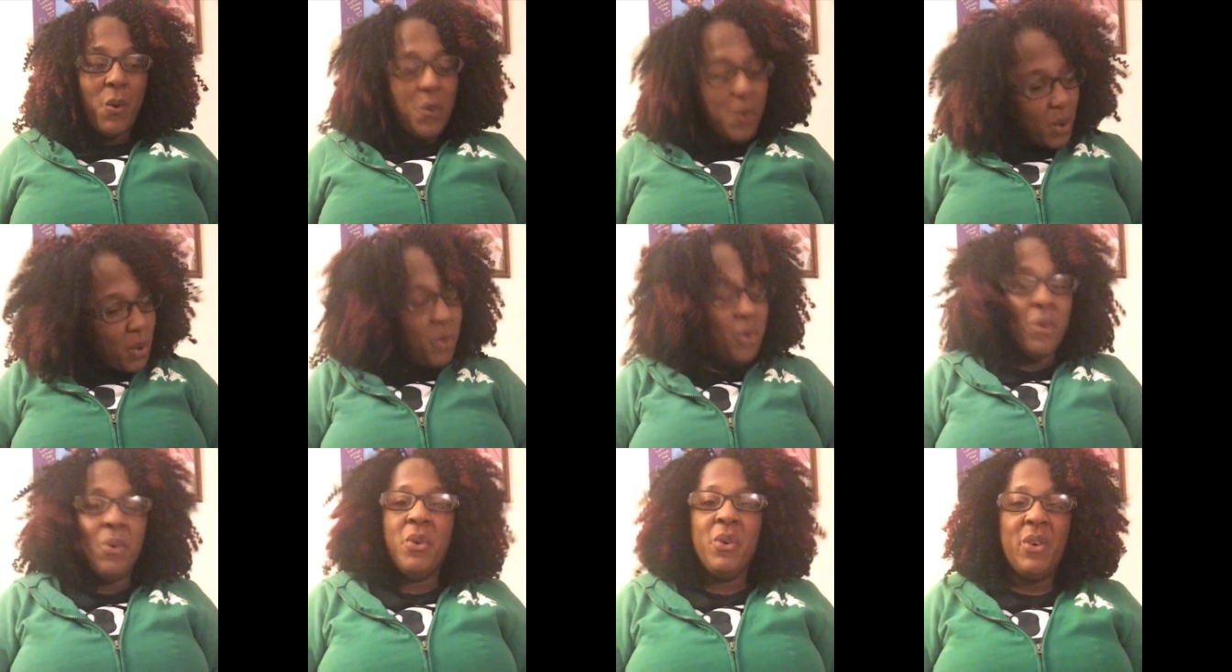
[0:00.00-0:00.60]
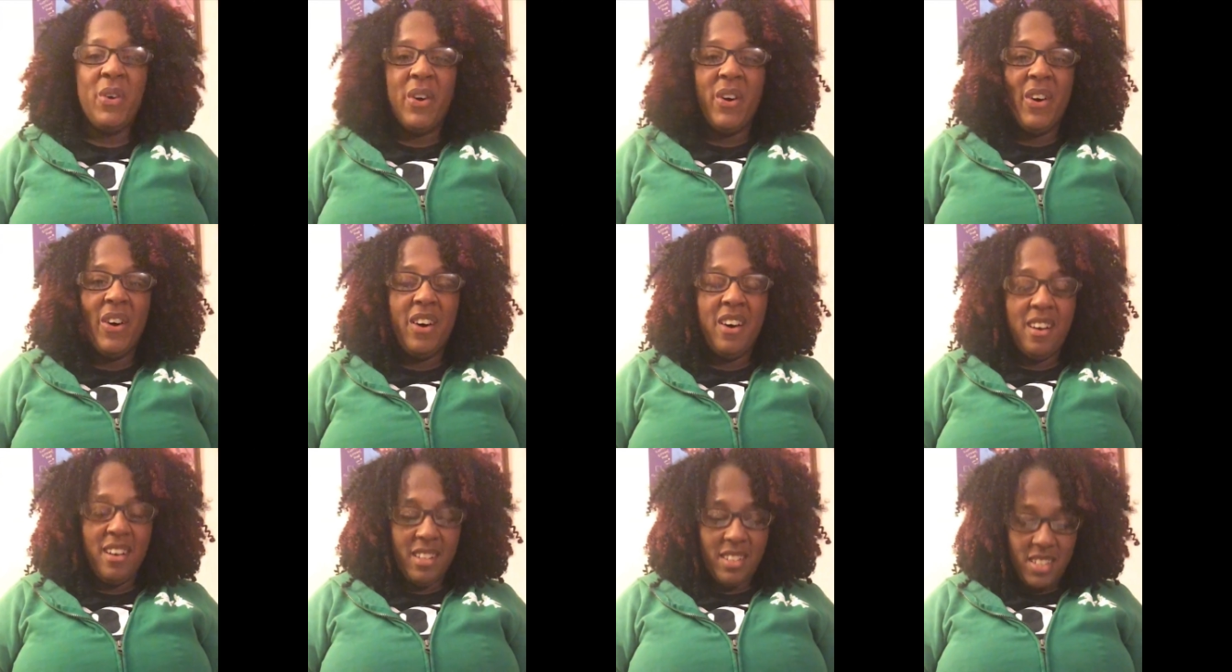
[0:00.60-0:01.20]
Whew.
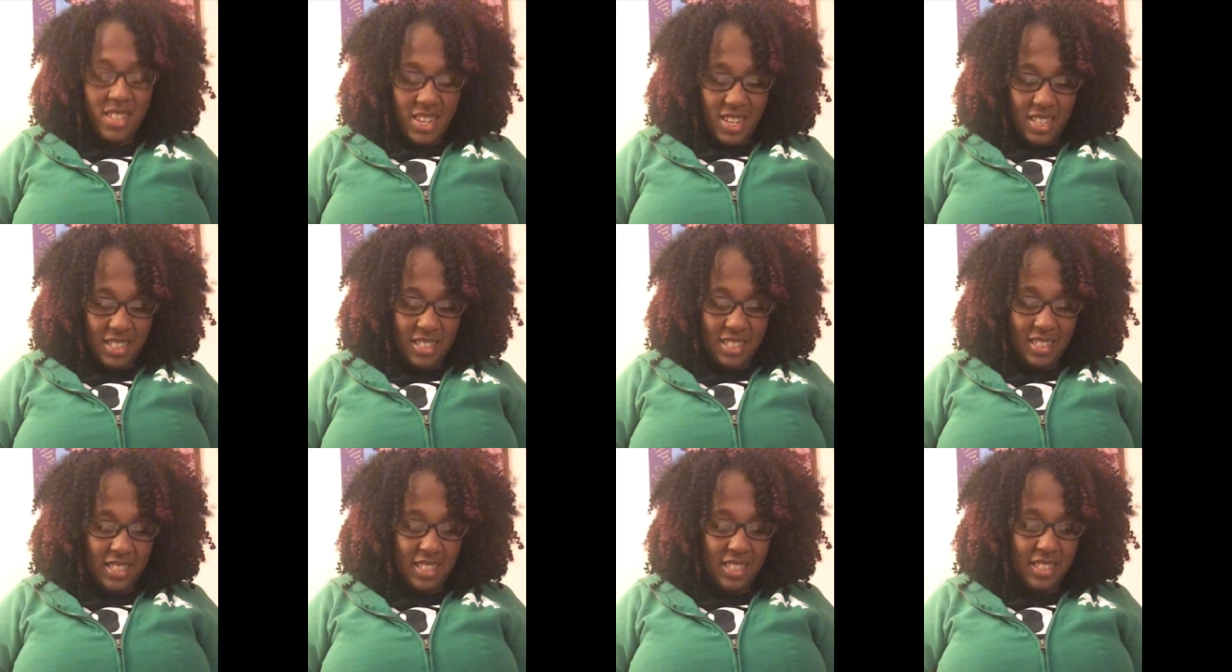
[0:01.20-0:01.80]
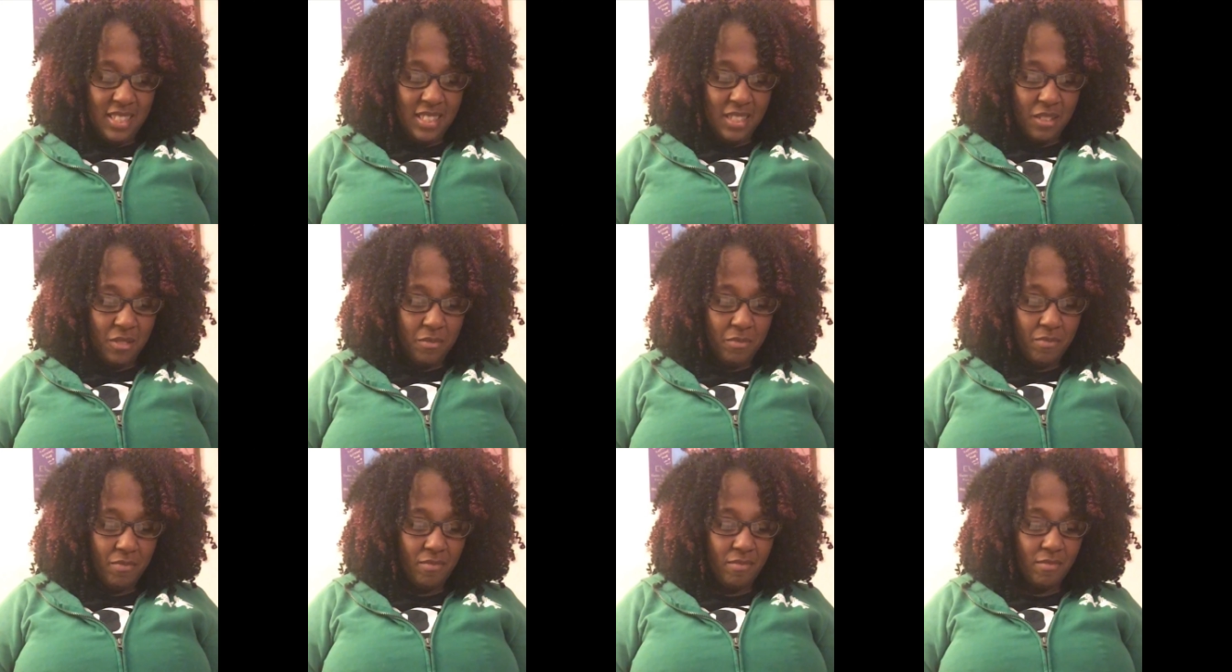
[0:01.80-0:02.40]
Jesus.
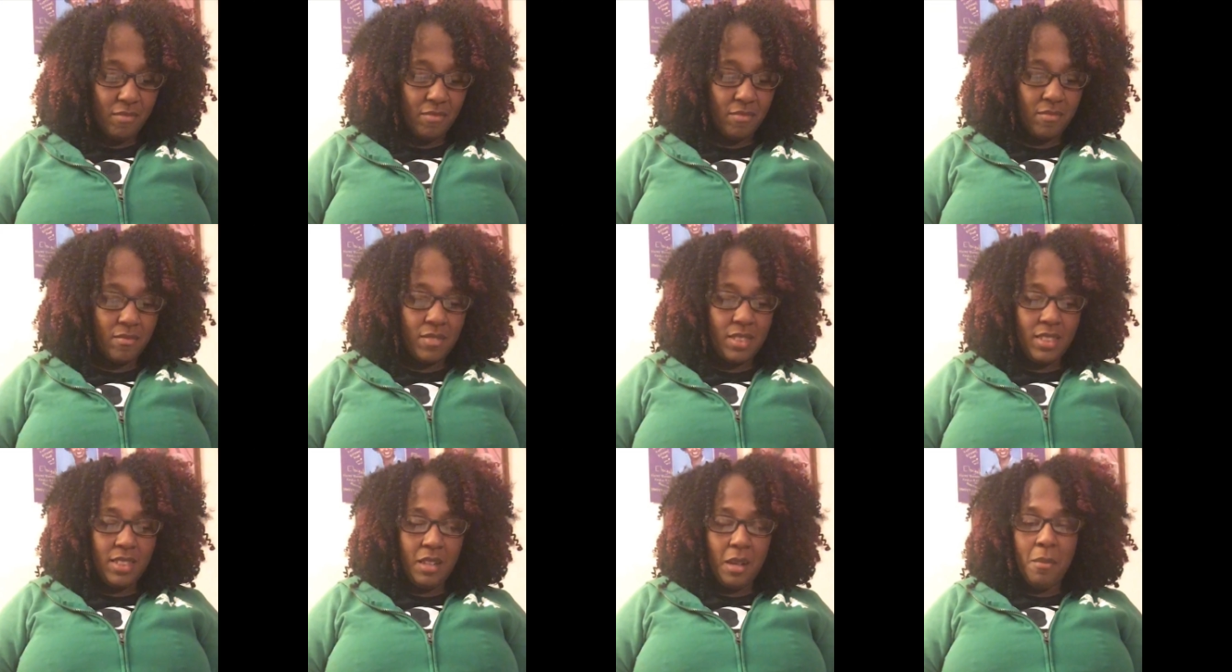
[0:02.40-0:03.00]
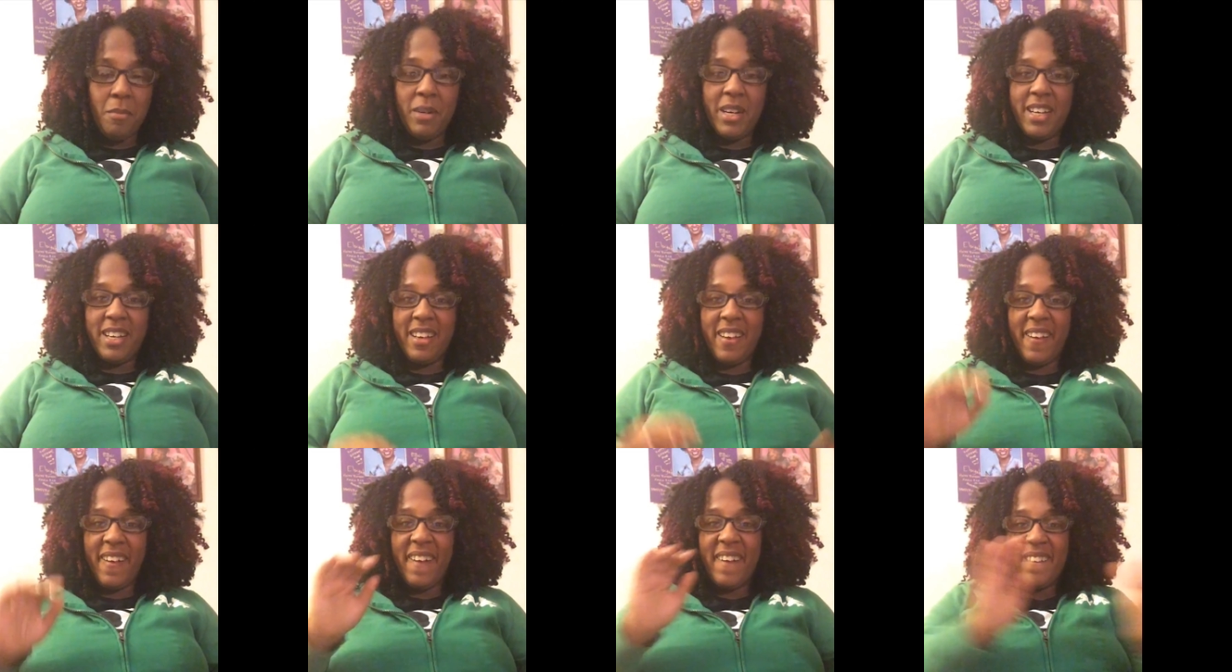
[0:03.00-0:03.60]
But,
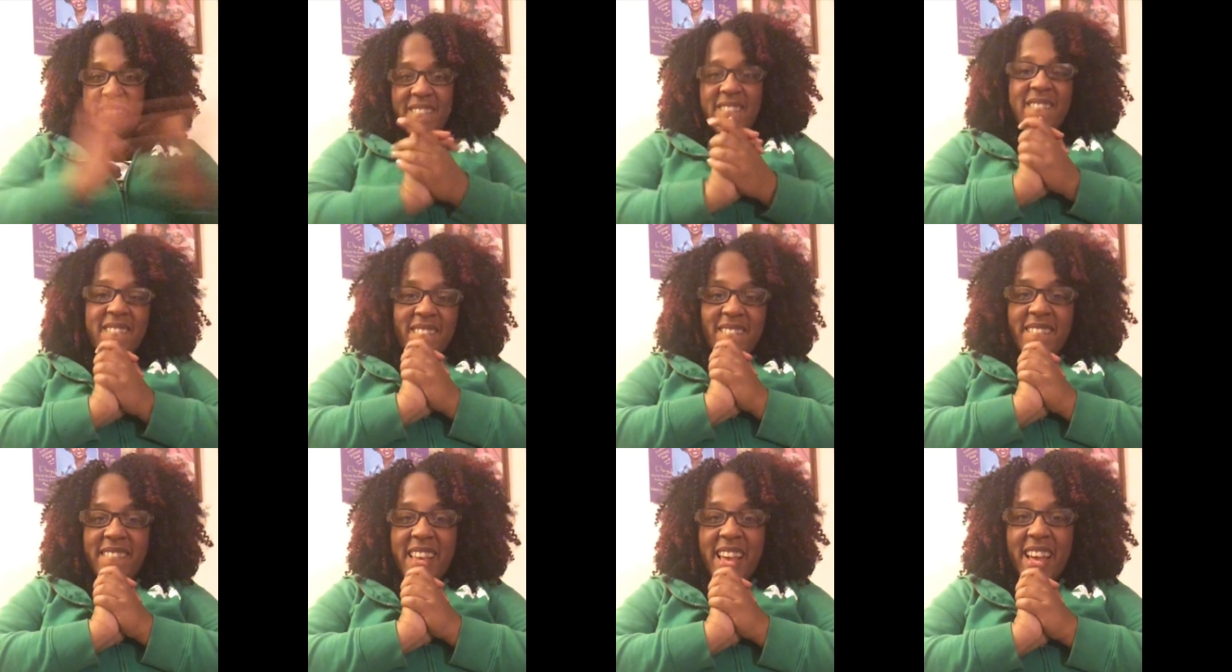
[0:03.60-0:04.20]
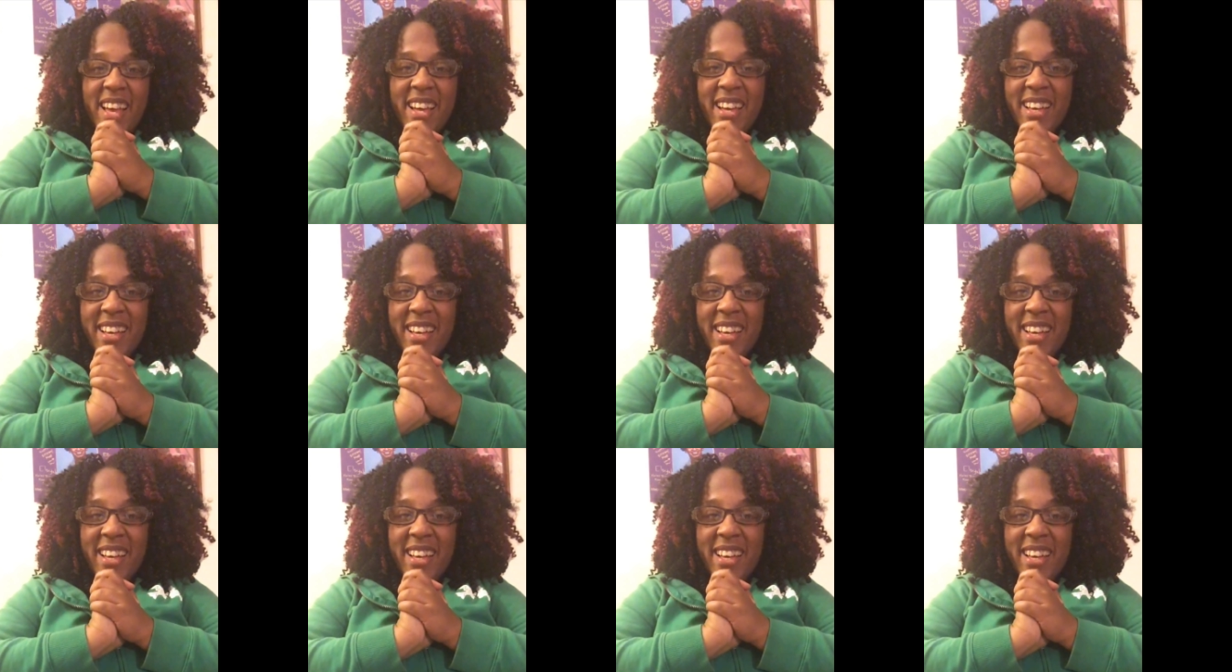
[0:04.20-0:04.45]
yeah.